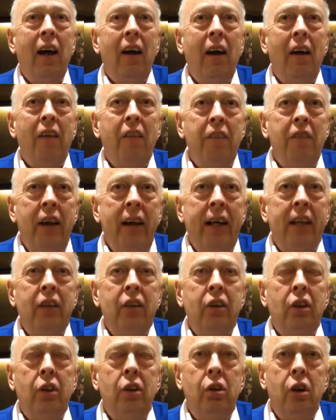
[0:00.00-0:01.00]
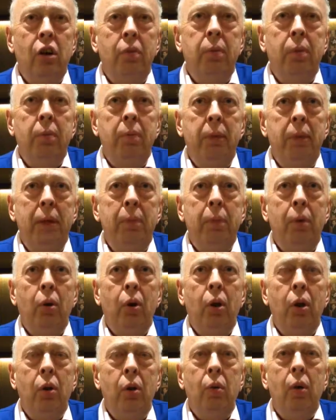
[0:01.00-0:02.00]
affects a group of people
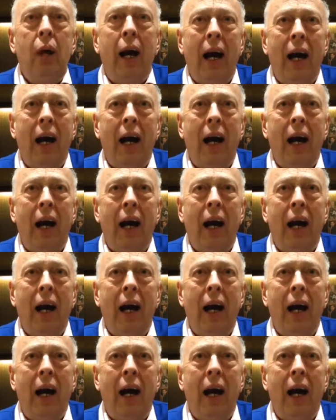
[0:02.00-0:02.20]
who